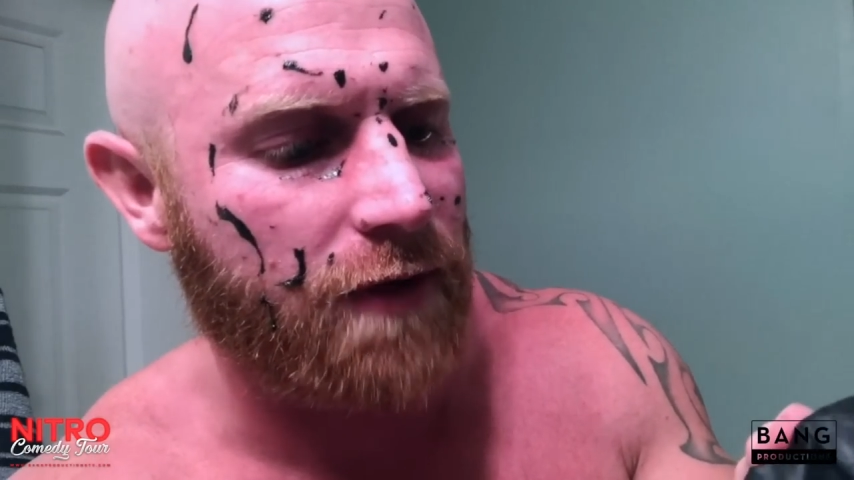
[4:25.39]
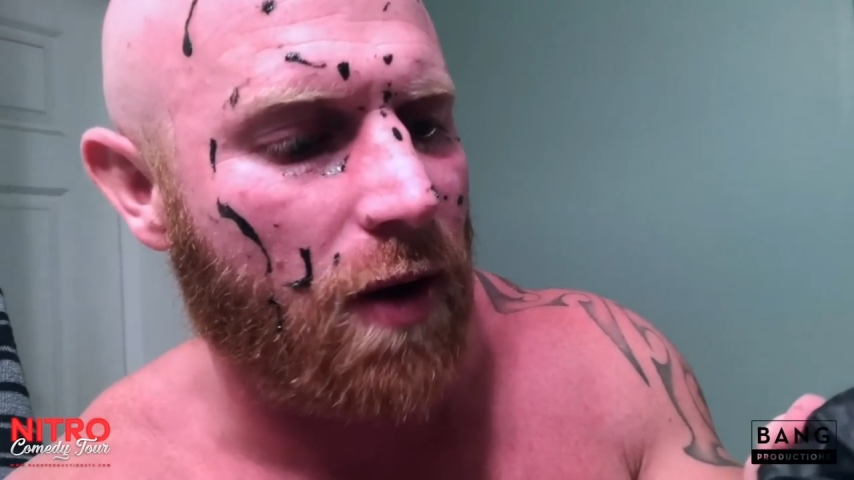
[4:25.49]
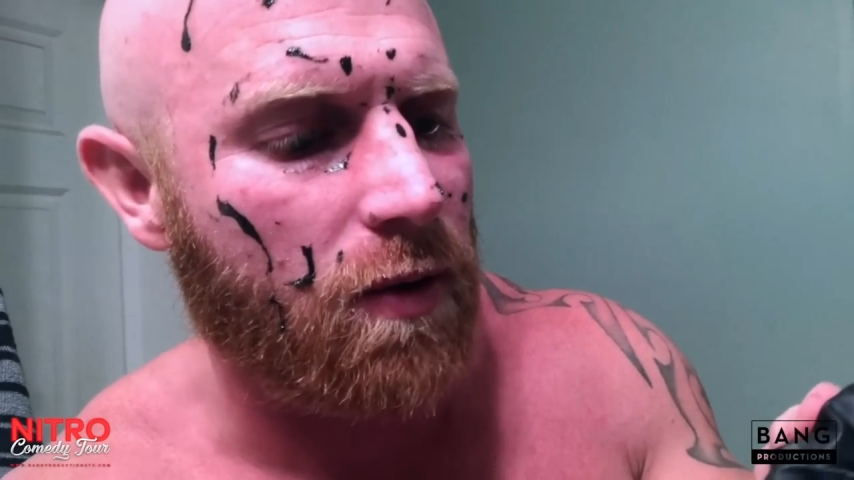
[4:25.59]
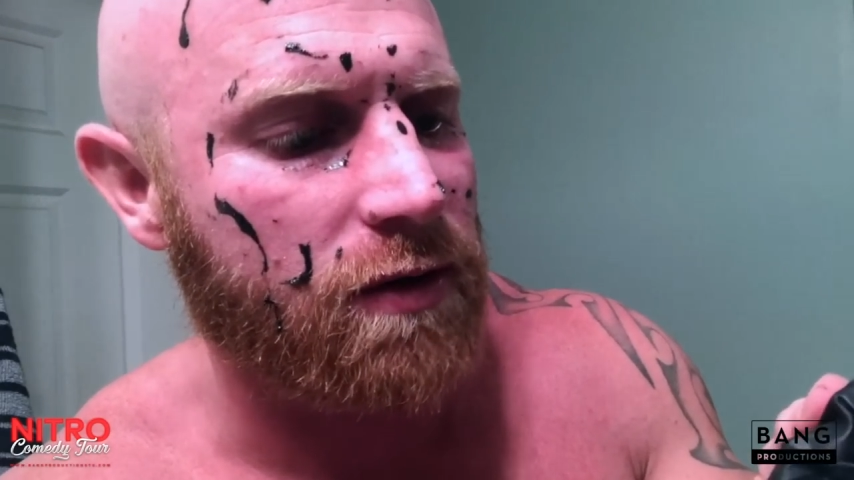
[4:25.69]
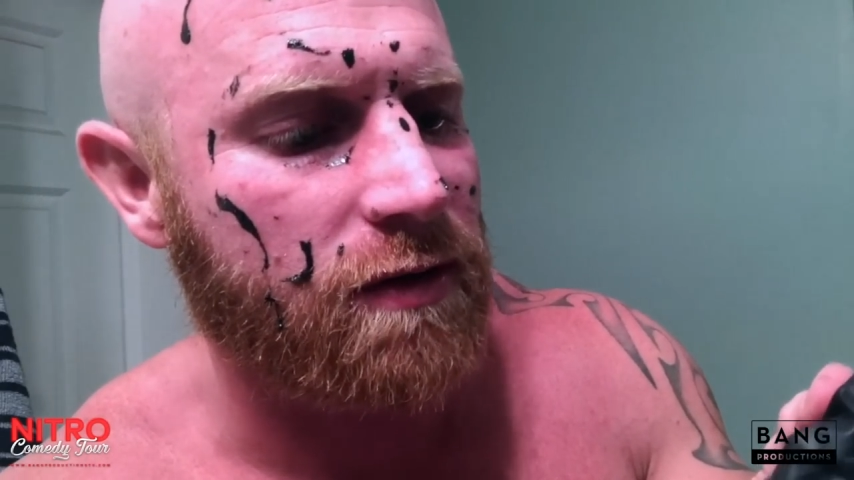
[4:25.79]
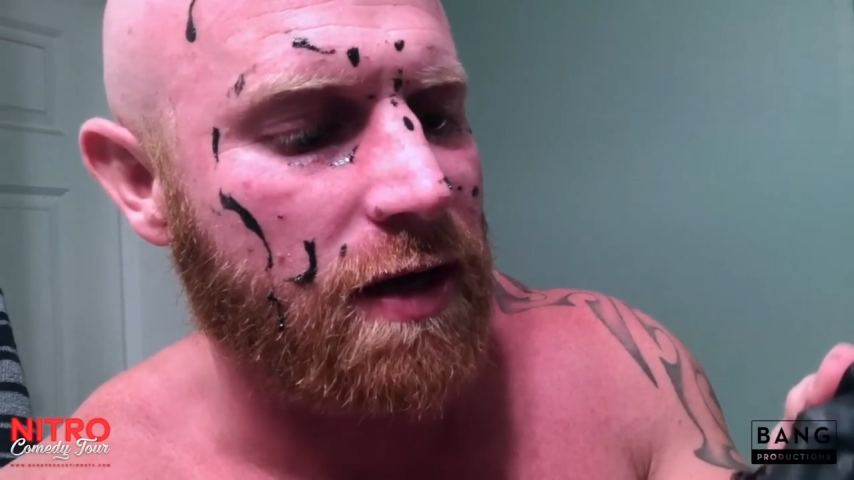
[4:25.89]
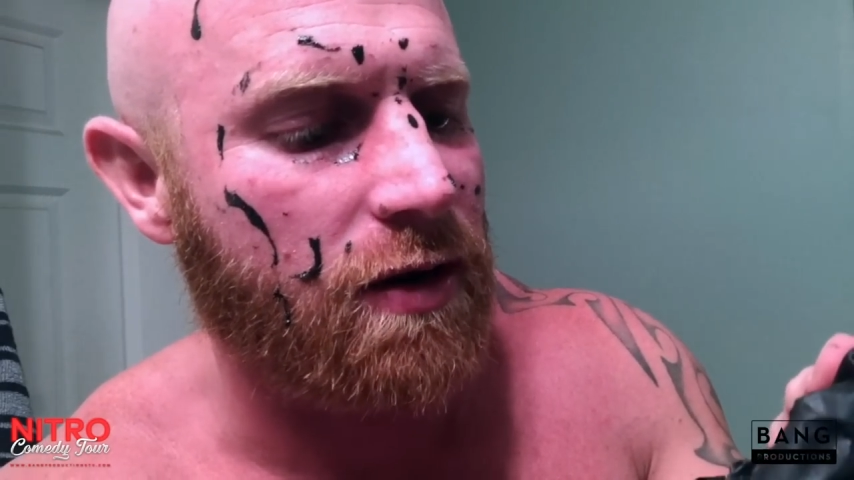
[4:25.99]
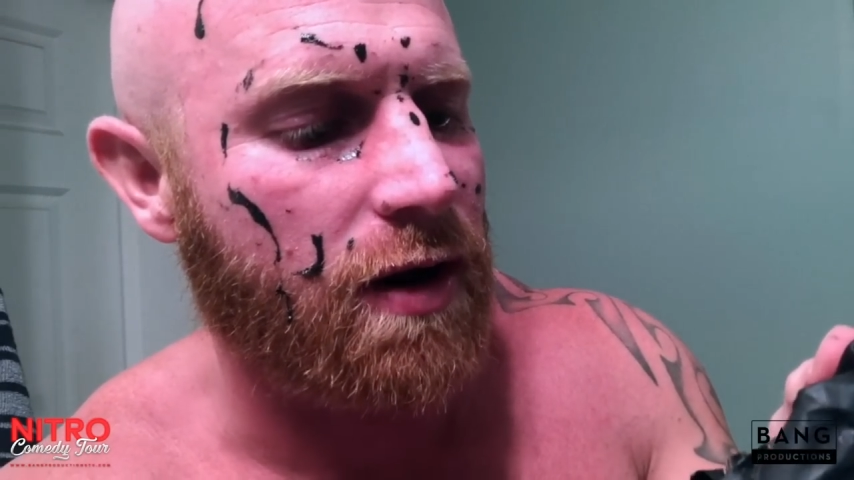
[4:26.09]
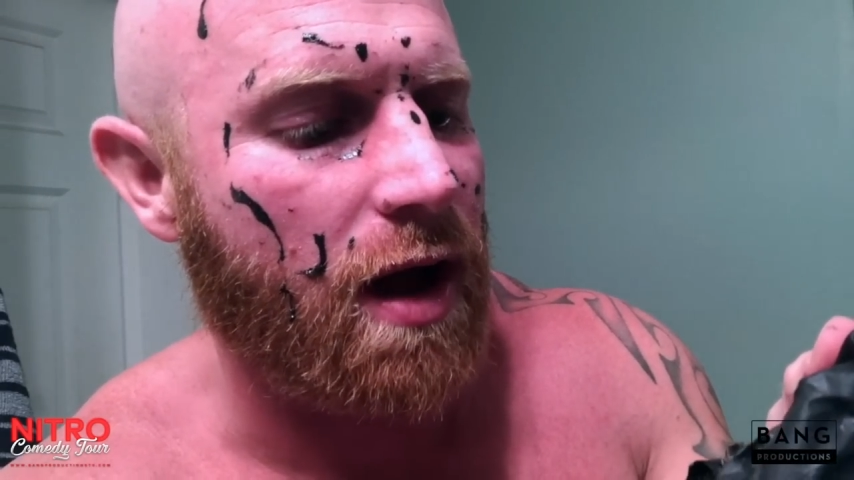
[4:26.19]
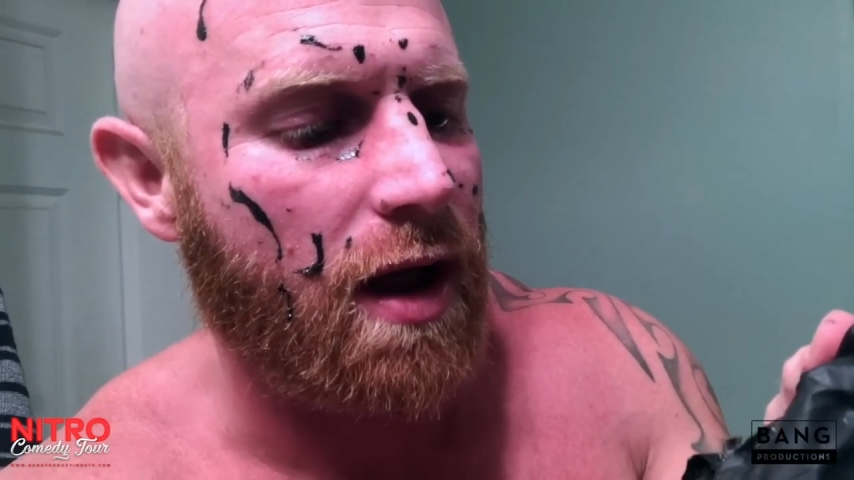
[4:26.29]
if y'all want to see it
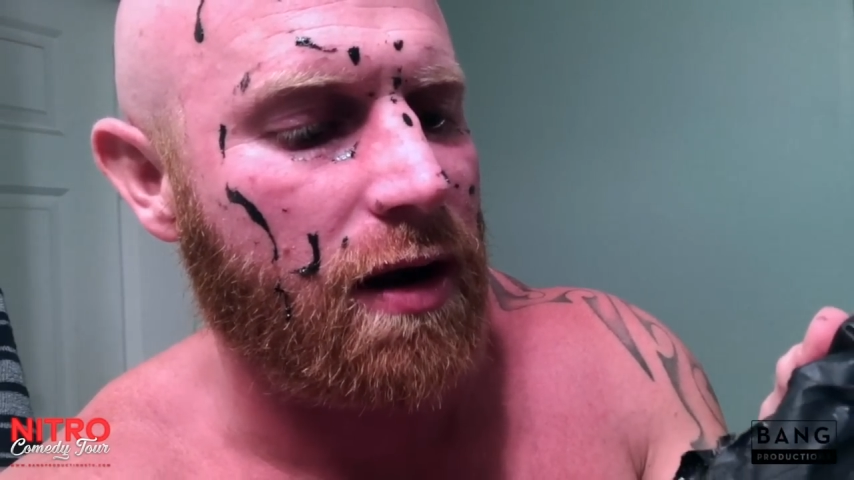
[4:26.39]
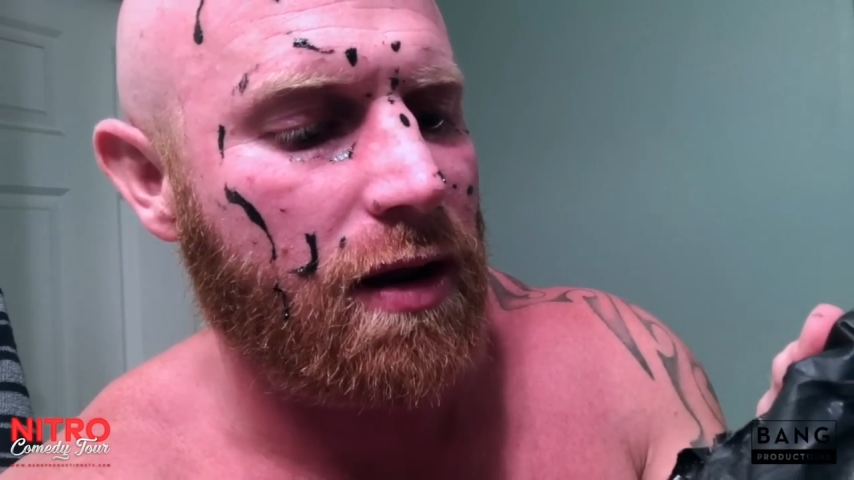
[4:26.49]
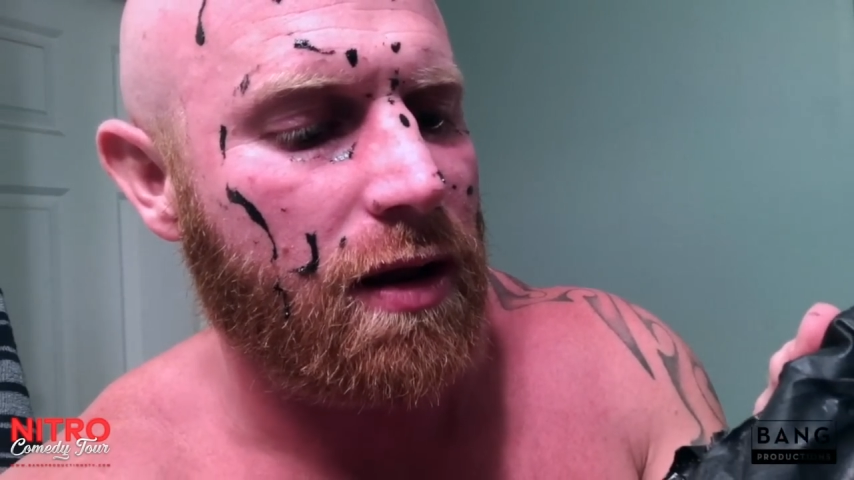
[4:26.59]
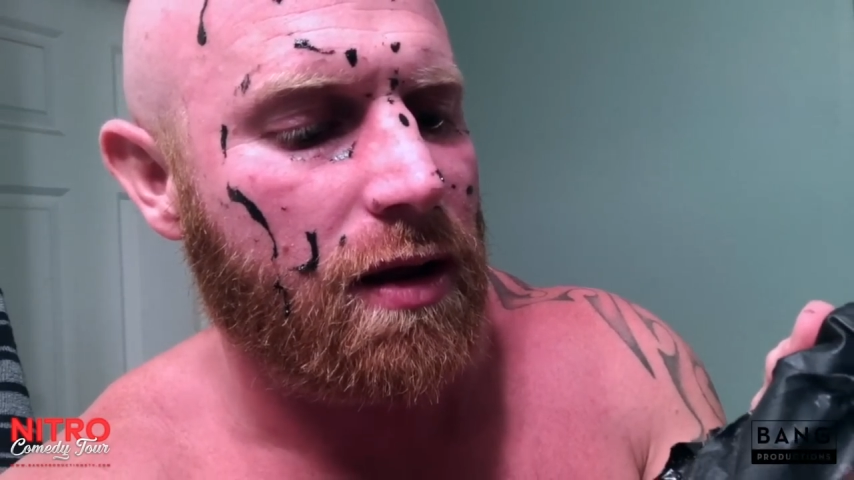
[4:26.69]
or not,